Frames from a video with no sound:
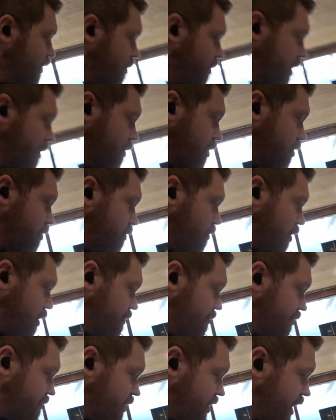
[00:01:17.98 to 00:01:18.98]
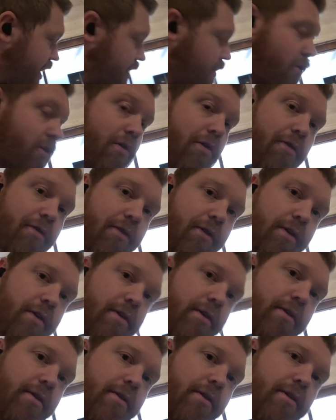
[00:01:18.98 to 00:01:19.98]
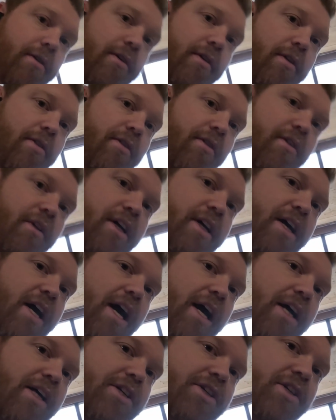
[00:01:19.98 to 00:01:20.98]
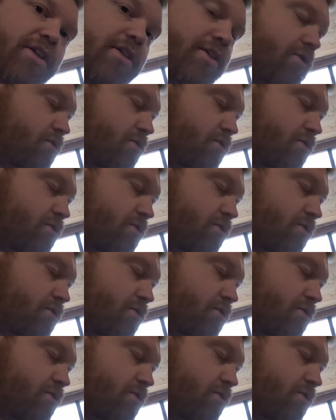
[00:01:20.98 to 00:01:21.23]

people over at 59 North, they actually